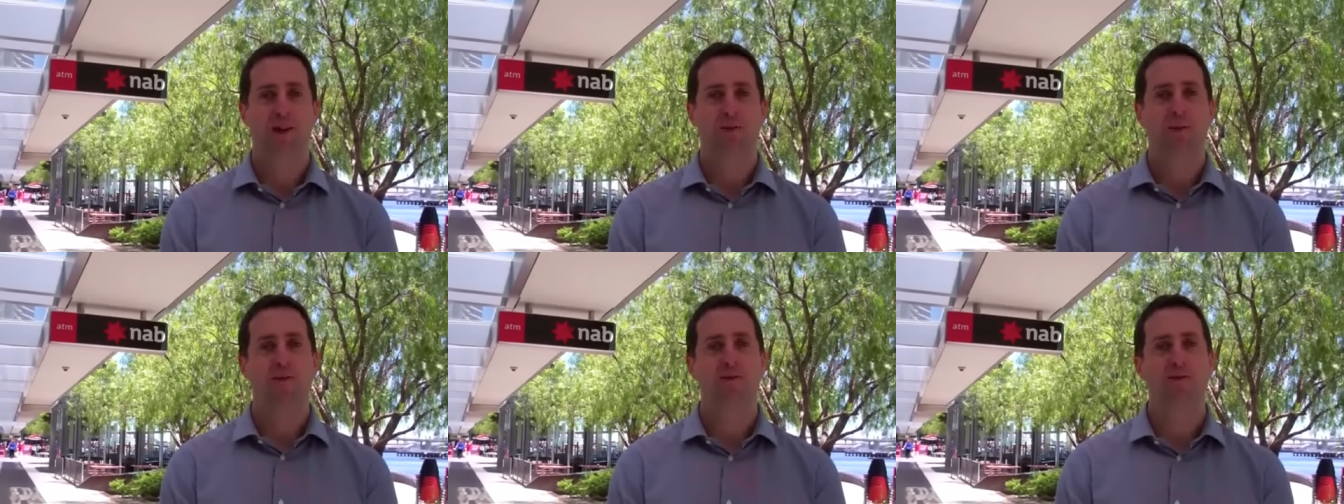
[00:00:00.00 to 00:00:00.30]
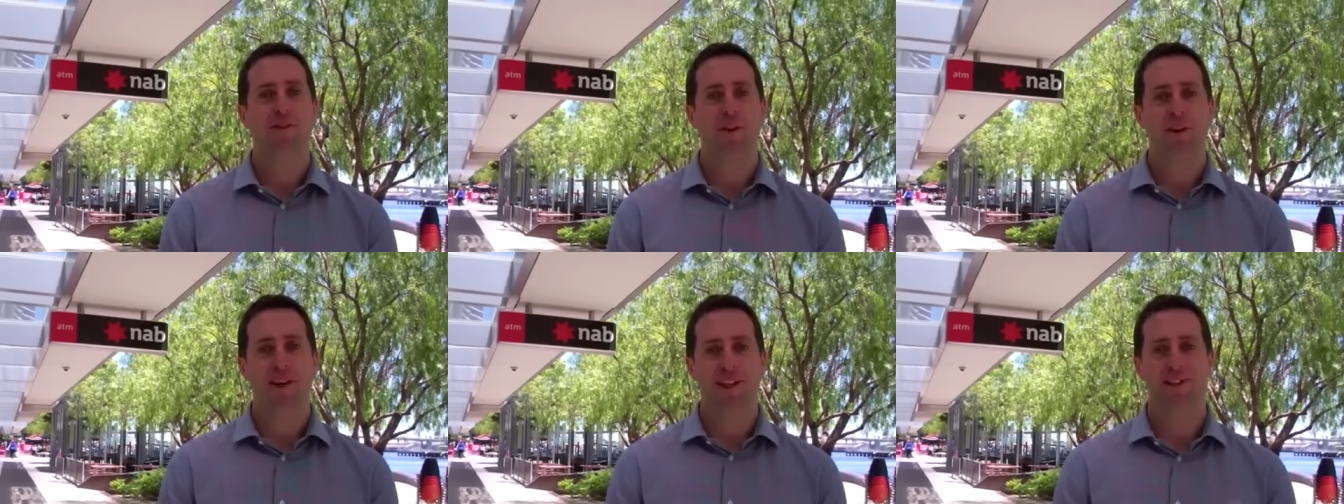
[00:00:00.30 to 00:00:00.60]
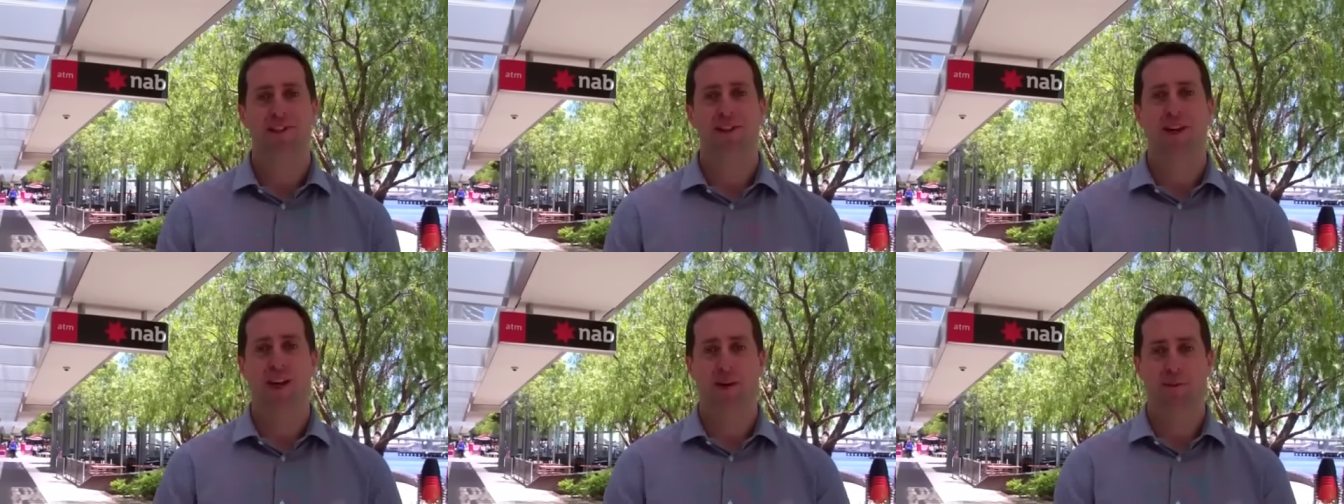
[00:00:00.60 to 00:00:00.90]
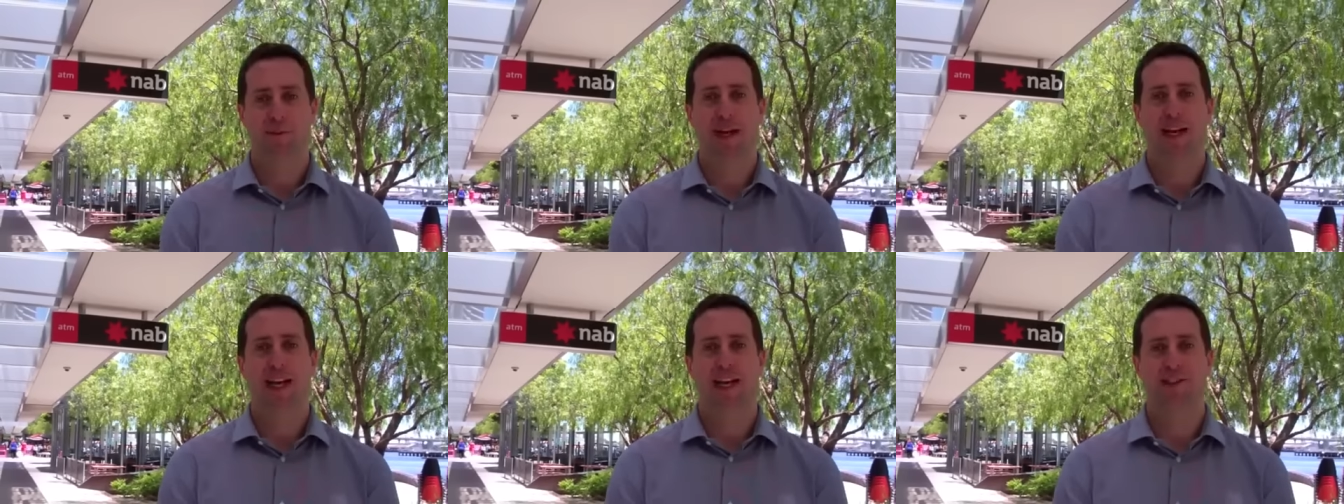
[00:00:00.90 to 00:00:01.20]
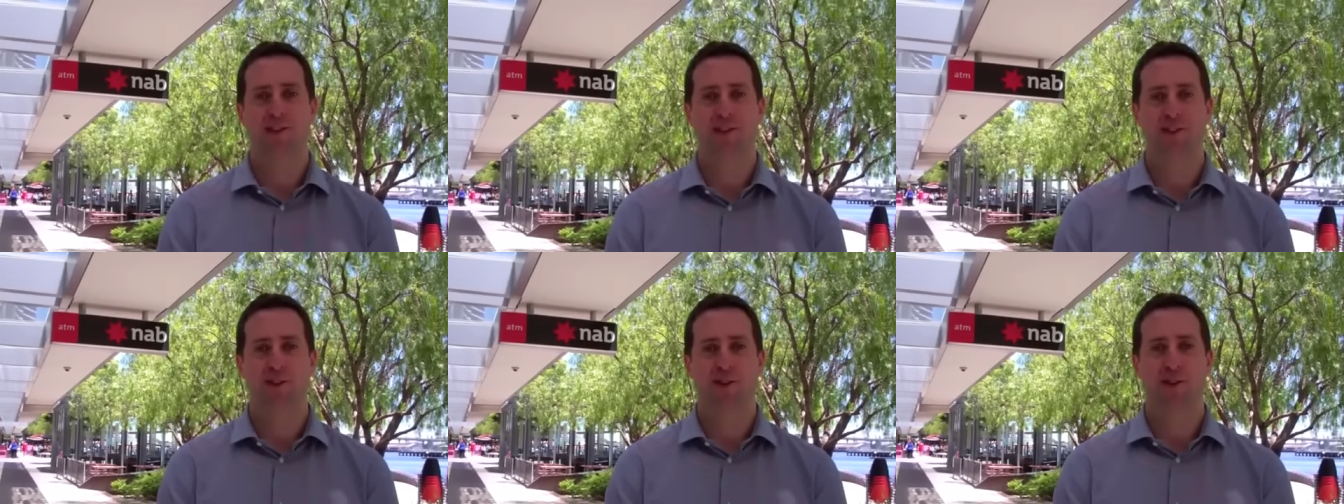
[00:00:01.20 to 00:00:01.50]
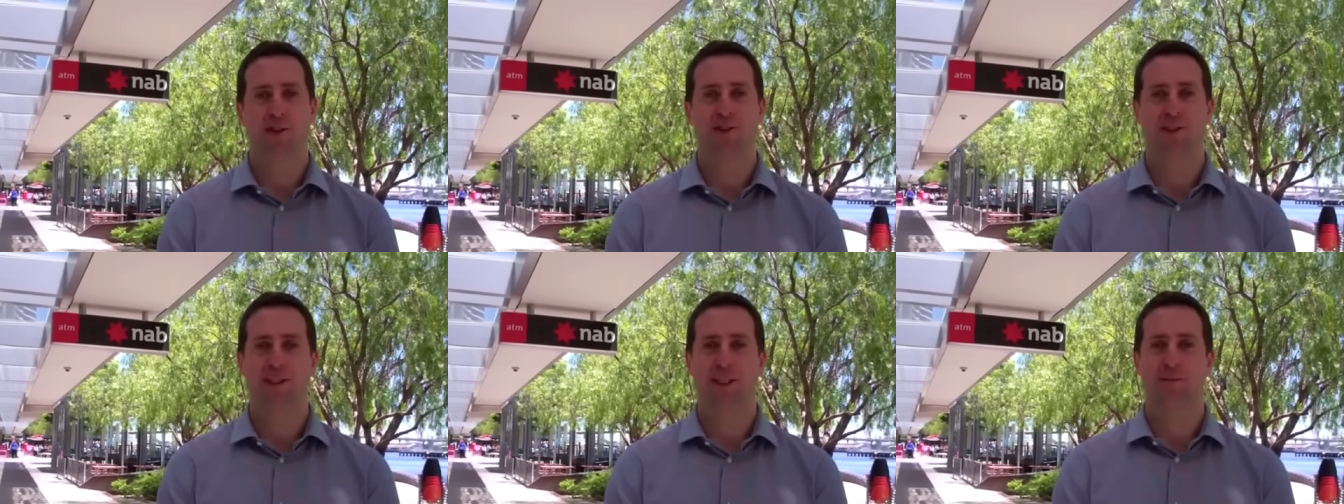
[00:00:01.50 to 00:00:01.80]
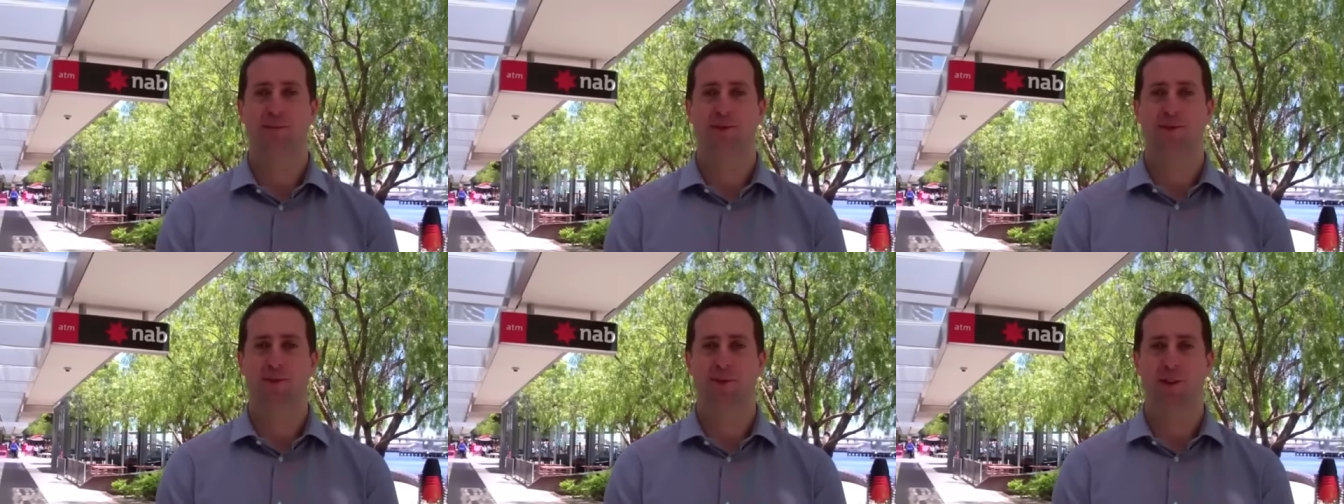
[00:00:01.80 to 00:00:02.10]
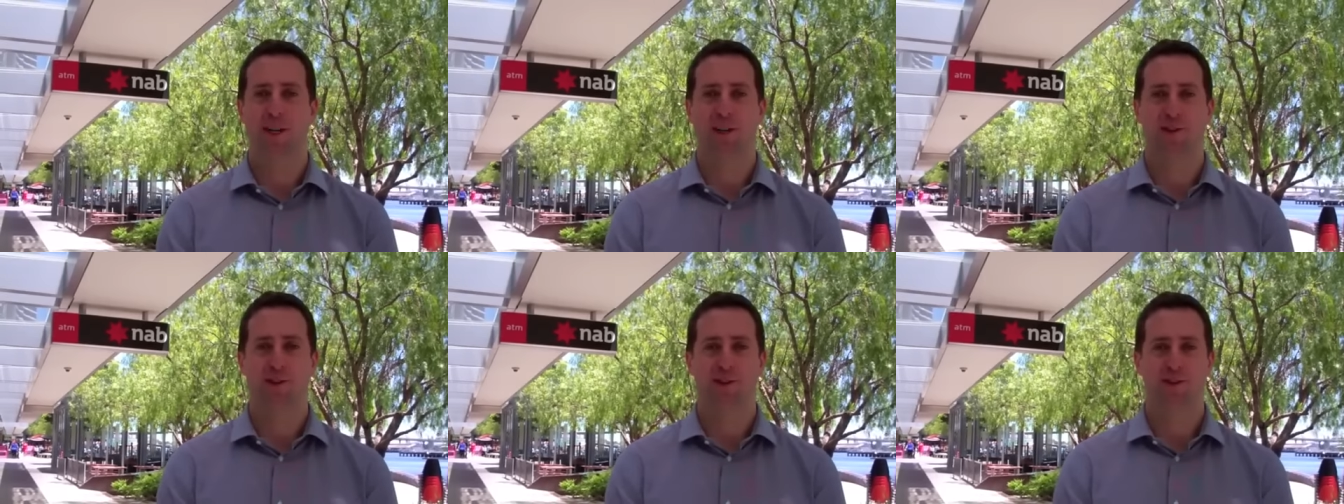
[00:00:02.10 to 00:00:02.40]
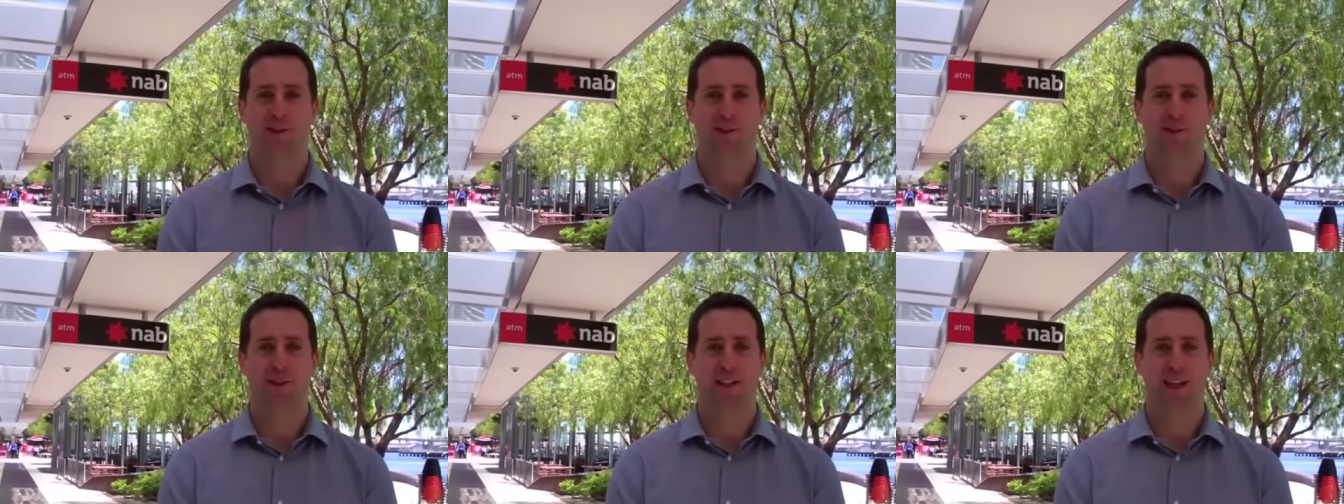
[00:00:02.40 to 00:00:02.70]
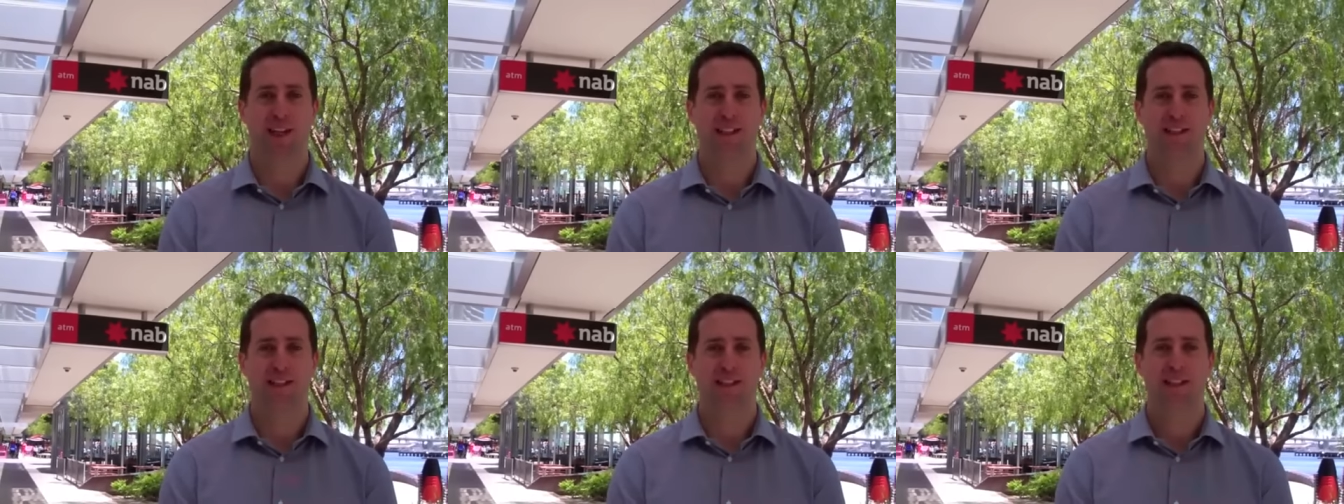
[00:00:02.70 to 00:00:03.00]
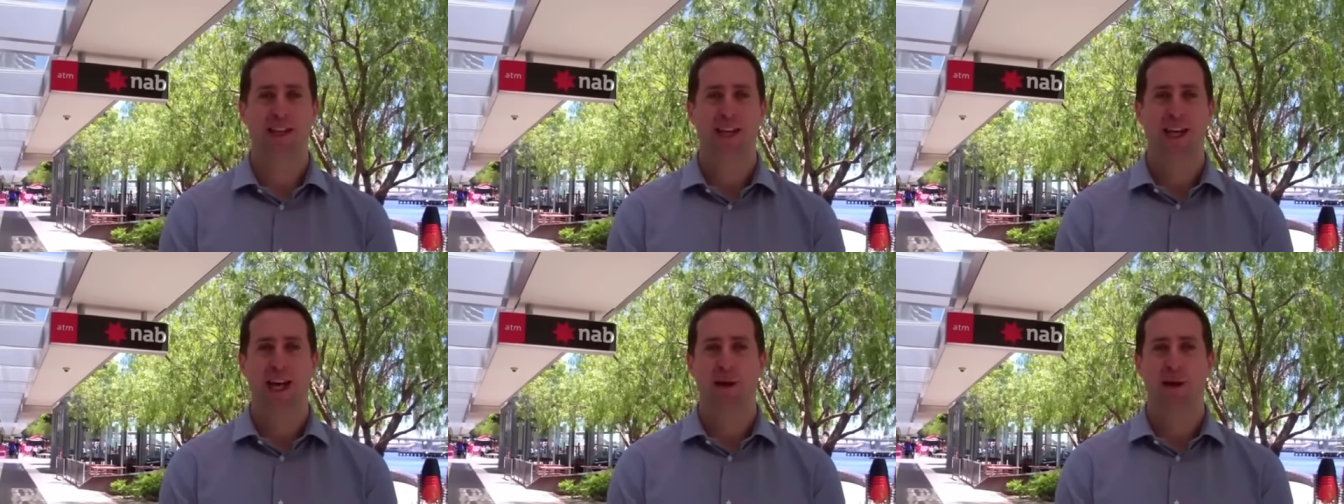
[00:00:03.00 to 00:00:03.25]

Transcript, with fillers: We're very excited about our new concept store here at Docklands,